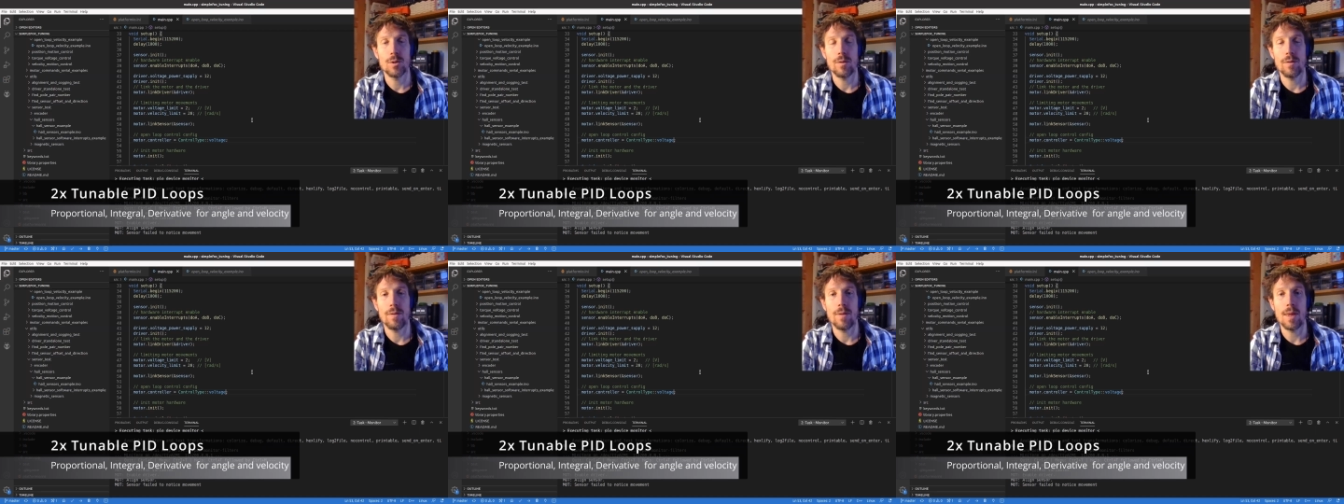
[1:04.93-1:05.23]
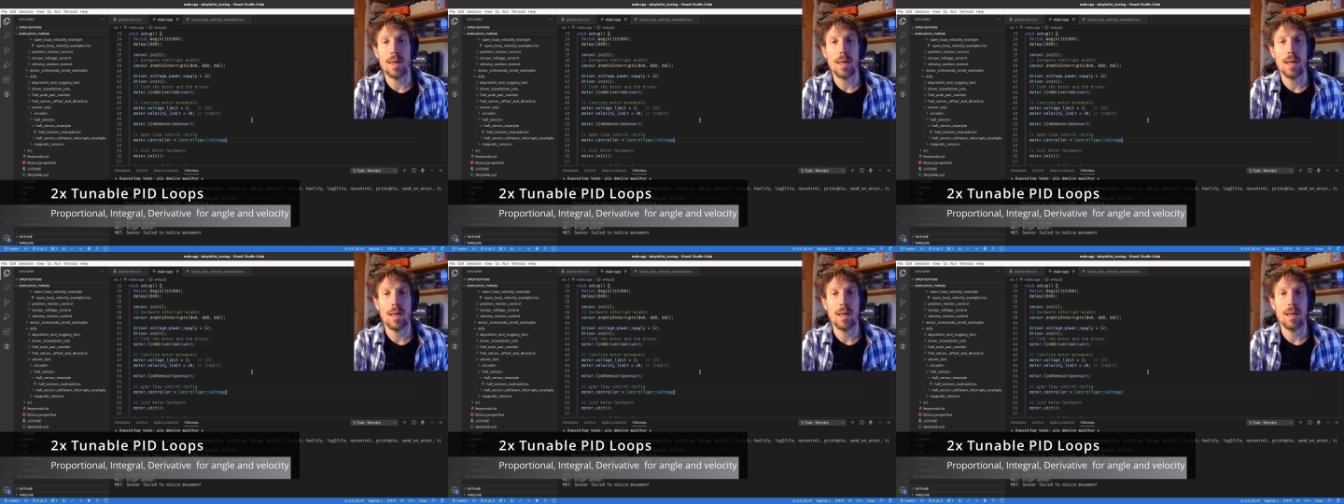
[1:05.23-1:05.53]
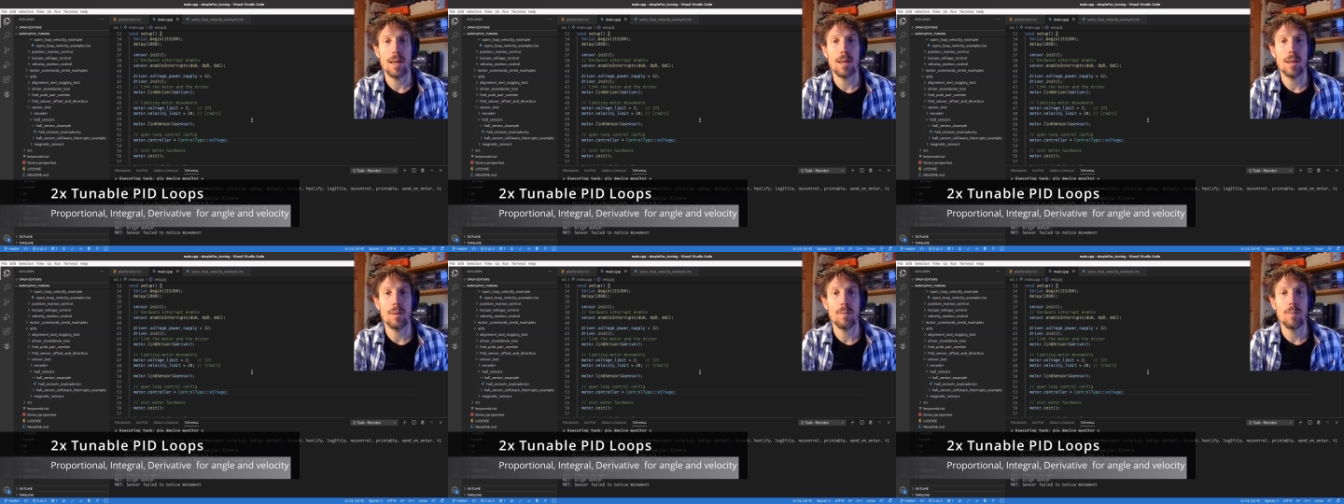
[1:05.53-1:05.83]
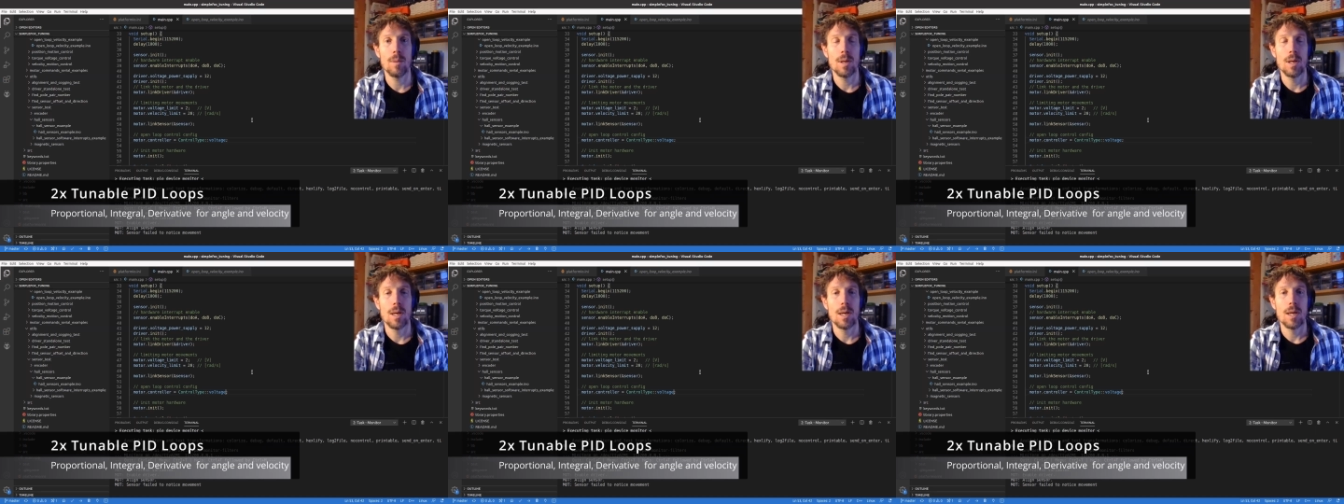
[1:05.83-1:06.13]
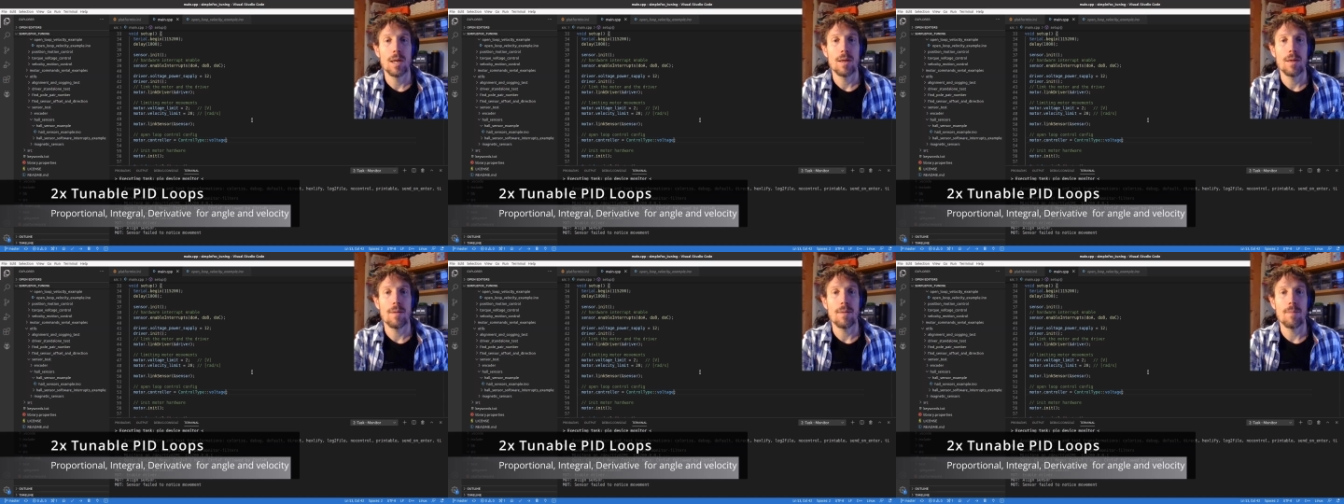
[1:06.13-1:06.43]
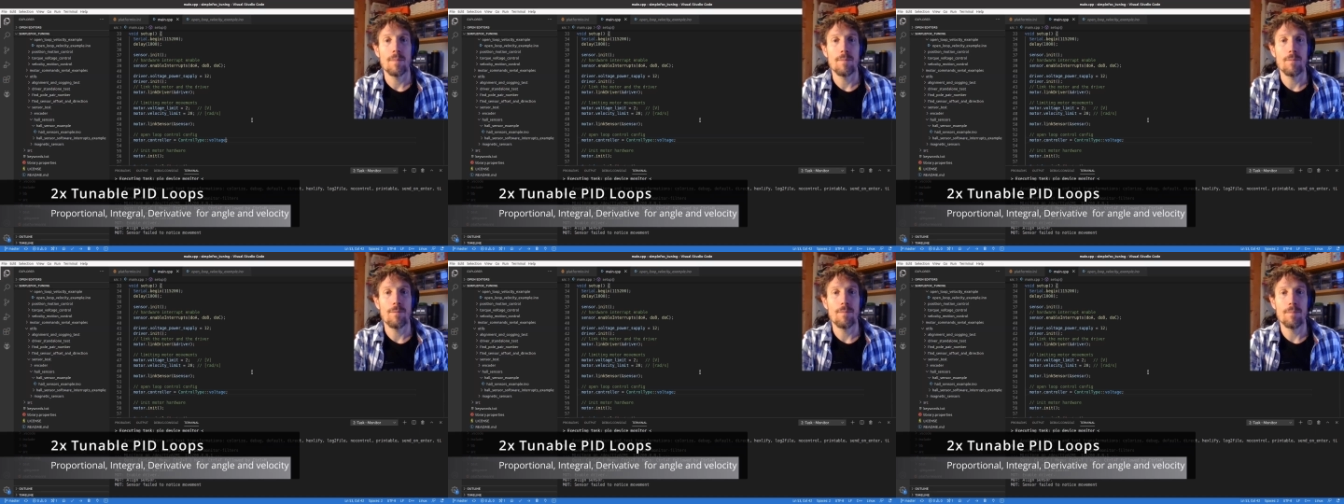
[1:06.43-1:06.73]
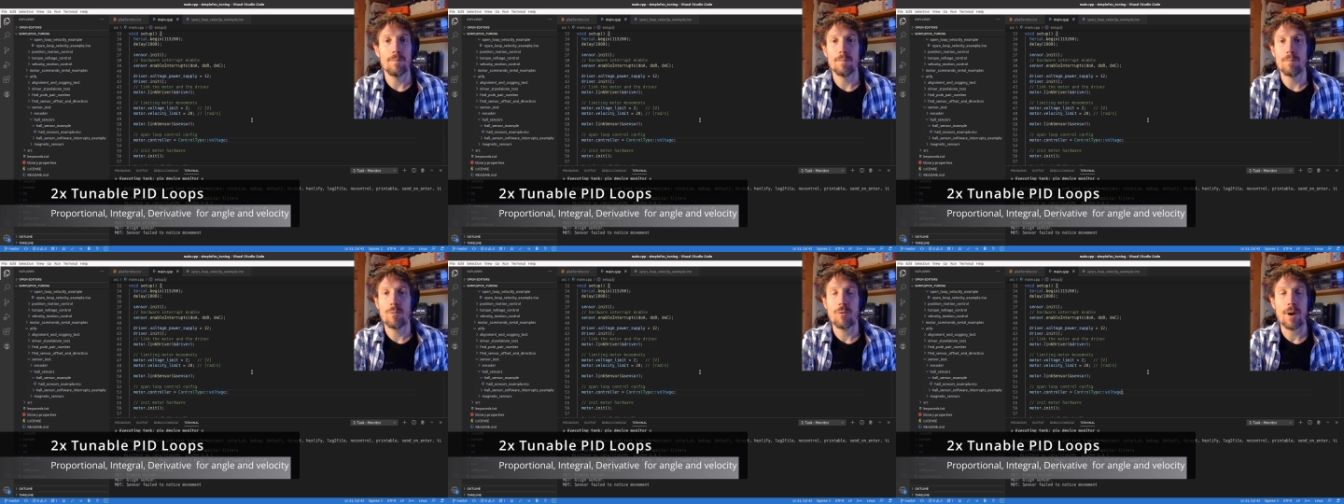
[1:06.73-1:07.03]
uh,
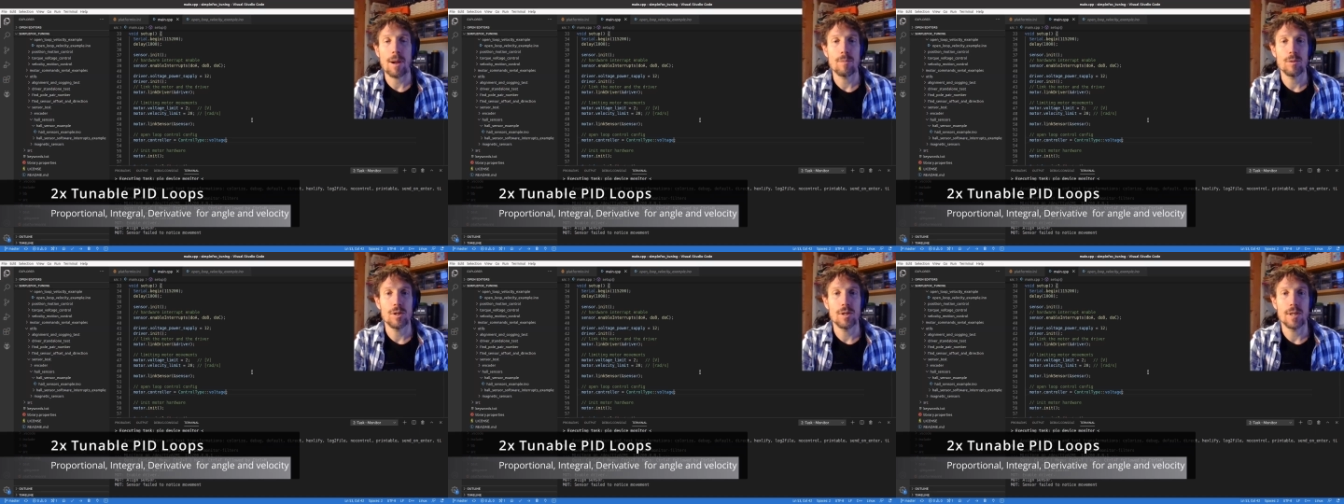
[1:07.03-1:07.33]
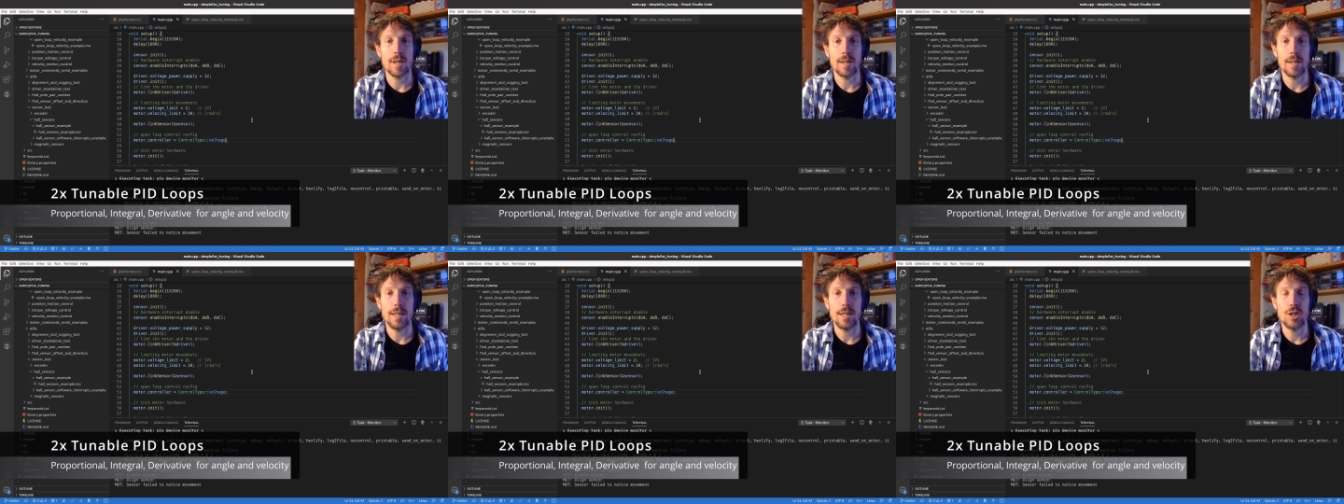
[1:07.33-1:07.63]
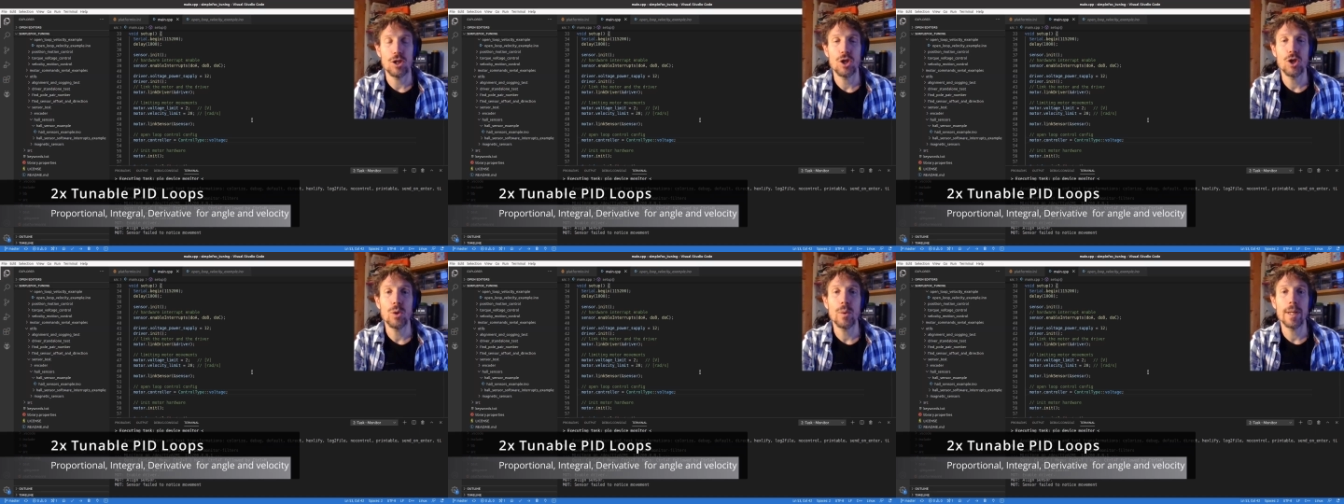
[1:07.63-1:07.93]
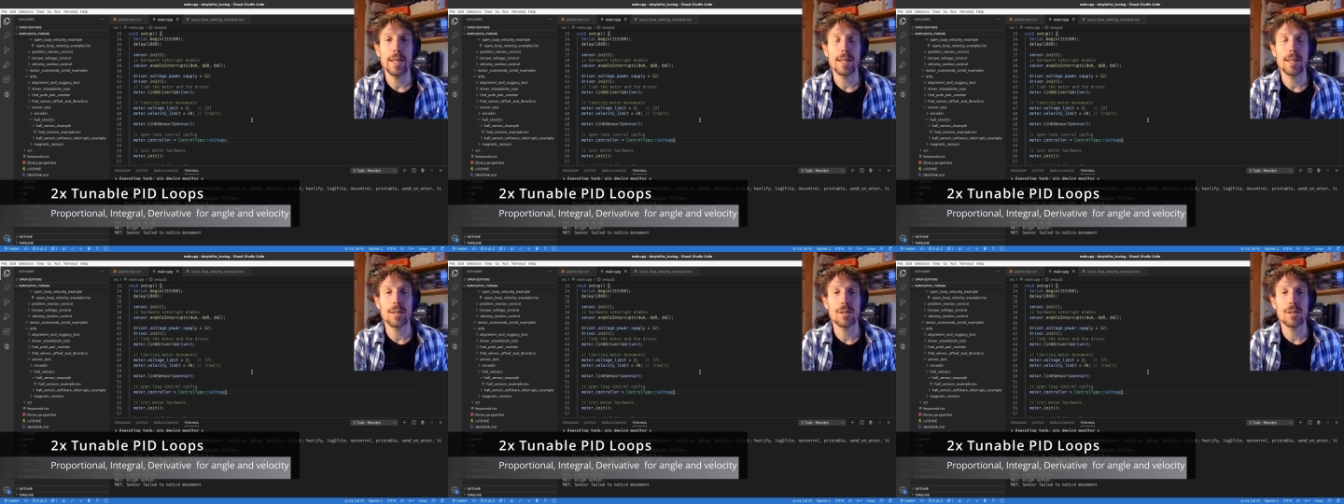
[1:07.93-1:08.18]
parameters that need tuning,